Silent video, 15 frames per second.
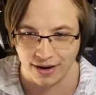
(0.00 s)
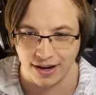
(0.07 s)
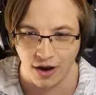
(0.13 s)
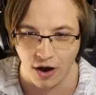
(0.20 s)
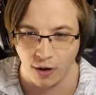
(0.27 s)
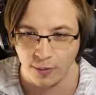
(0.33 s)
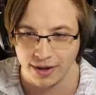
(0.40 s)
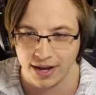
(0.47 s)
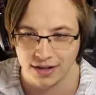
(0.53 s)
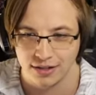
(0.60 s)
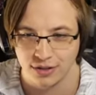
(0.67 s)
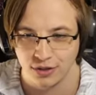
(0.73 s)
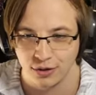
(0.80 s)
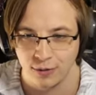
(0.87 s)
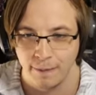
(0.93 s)
All we got to
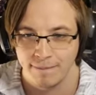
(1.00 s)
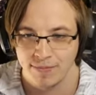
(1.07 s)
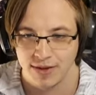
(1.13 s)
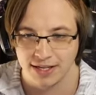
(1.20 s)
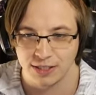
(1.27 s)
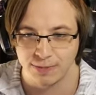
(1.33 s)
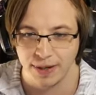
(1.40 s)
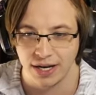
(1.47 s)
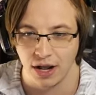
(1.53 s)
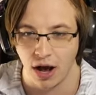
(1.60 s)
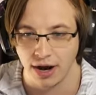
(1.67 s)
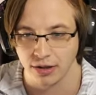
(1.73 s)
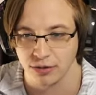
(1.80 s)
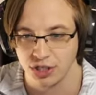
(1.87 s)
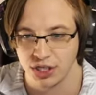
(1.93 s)
do is beat
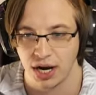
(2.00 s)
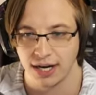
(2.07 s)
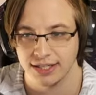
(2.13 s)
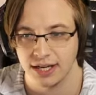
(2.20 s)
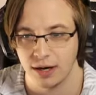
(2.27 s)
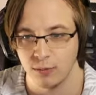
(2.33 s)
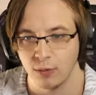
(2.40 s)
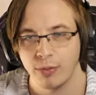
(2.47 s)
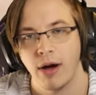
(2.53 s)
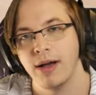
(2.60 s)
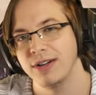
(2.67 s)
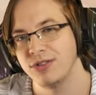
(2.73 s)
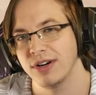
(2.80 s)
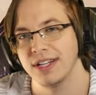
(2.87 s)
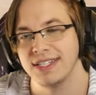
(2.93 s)
Auto Shotgun. We'll
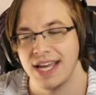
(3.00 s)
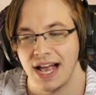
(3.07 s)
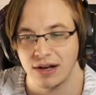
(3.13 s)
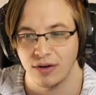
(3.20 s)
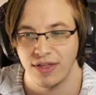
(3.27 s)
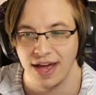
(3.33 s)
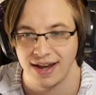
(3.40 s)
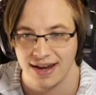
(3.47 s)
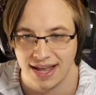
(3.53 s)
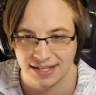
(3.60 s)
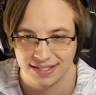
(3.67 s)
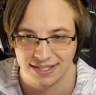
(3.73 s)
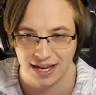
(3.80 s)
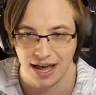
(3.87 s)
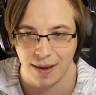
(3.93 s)
probably try to tackle that
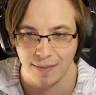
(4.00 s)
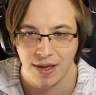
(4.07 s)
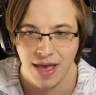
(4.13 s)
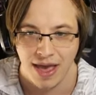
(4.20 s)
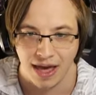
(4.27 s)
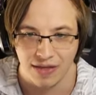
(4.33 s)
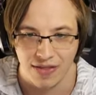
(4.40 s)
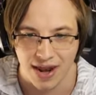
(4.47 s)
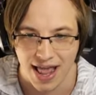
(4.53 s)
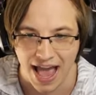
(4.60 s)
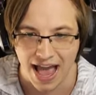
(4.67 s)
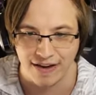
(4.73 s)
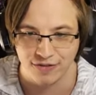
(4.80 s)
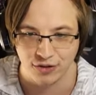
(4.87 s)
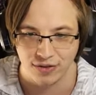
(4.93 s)
next time. And then
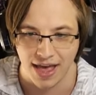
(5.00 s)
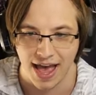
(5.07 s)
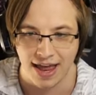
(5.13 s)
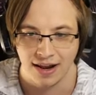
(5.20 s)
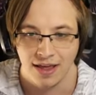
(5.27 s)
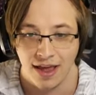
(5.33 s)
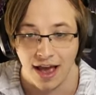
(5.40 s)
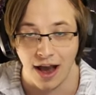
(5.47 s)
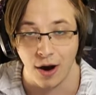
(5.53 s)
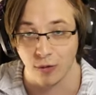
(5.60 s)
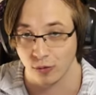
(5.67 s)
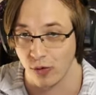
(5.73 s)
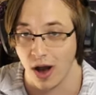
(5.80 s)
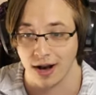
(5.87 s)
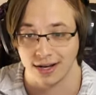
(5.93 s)
after that, uh,
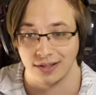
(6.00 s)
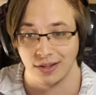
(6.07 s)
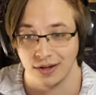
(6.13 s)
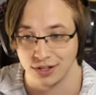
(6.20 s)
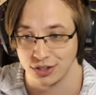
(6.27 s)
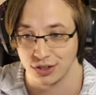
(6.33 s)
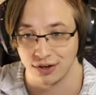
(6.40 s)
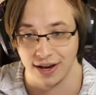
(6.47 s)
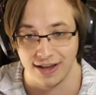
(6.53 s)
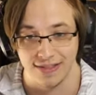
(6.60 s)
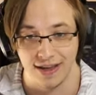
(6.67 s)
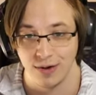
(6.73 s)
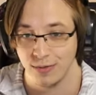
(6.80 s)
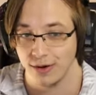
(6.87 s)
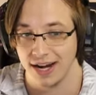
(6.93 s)
Rocket Launcher. And
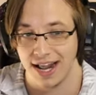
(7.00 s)
then we're going to